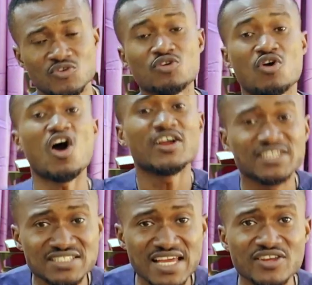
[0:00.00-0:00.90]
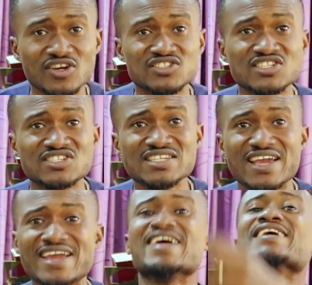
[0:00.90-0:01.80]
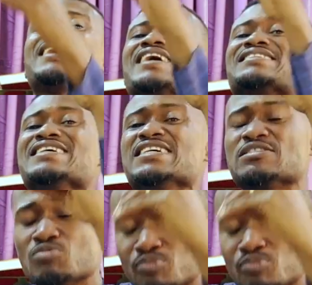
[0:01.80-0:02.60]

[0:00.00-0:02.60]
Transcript: So God is telling us this year that his